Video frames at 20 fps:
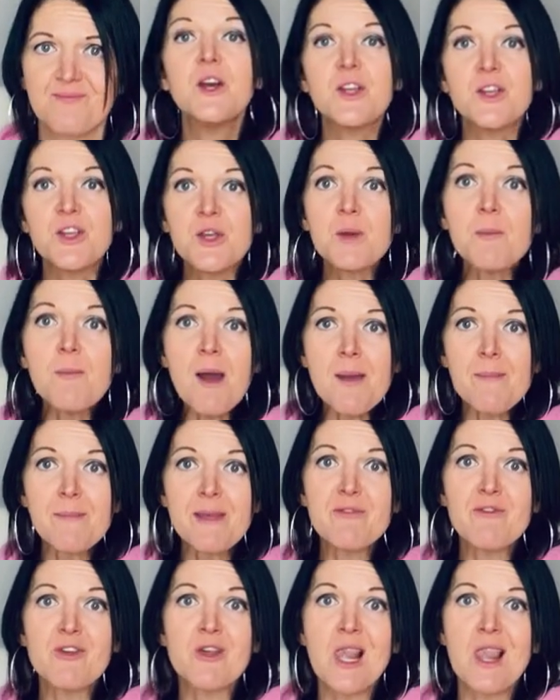You might be
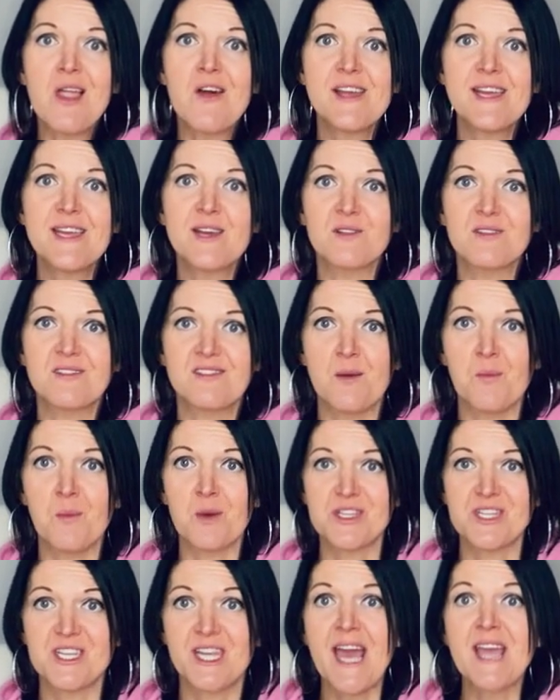relying on
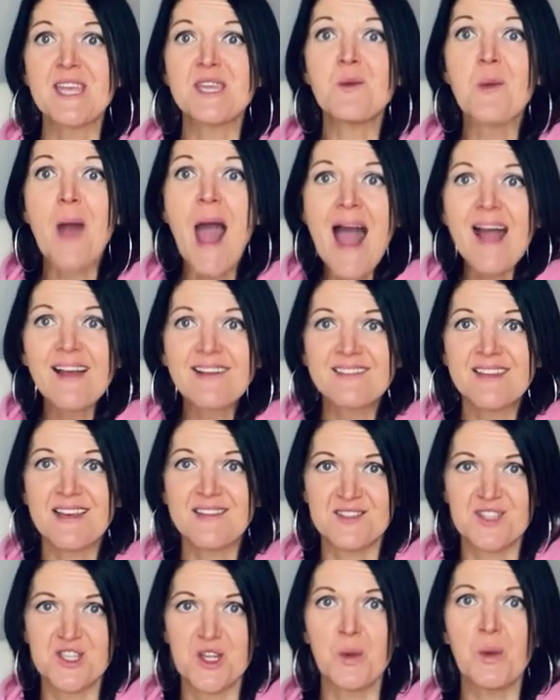someone to get you
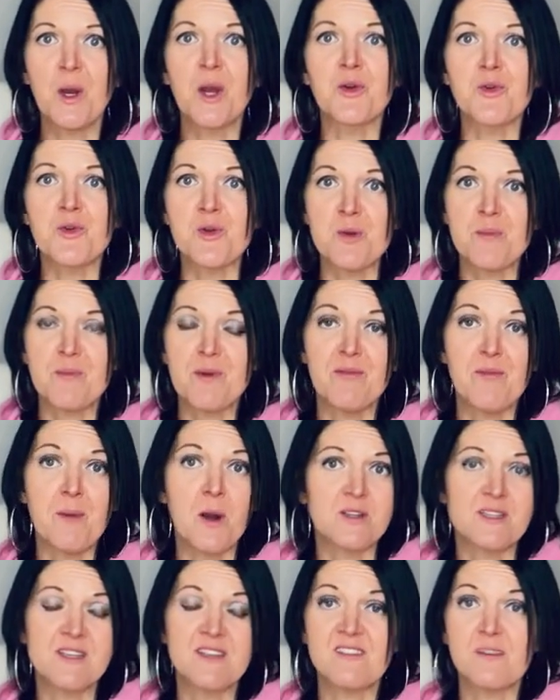access to a group of
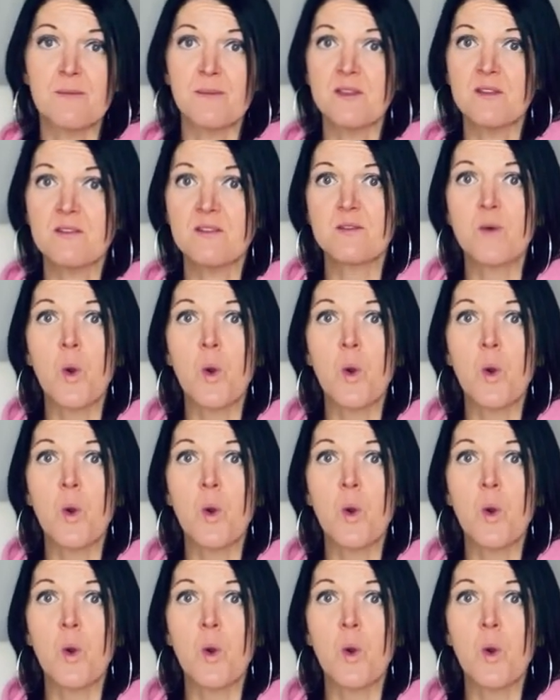participants